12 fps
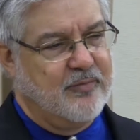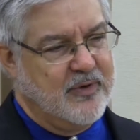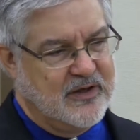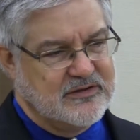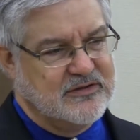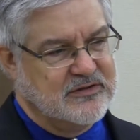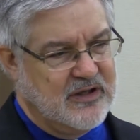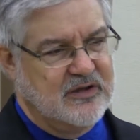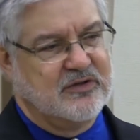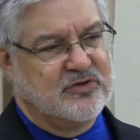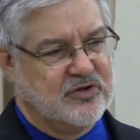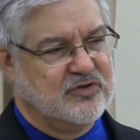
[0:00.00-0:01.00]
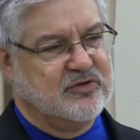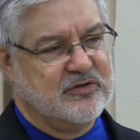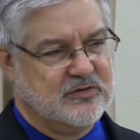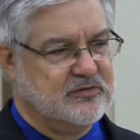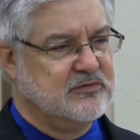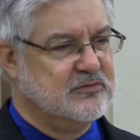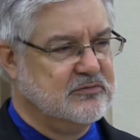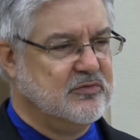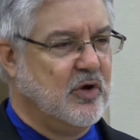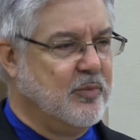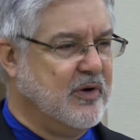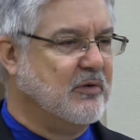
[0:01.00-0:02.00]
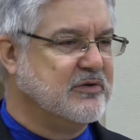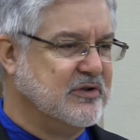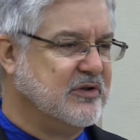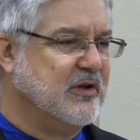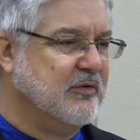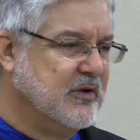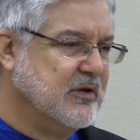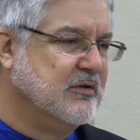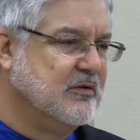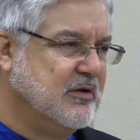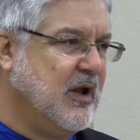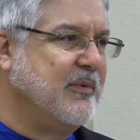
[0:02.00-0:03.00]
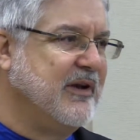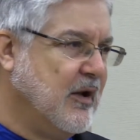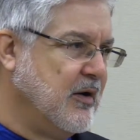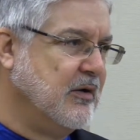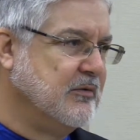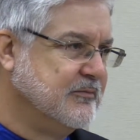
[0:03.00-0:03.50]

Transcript: because it's like nobody wants to deal with Debbie Downer.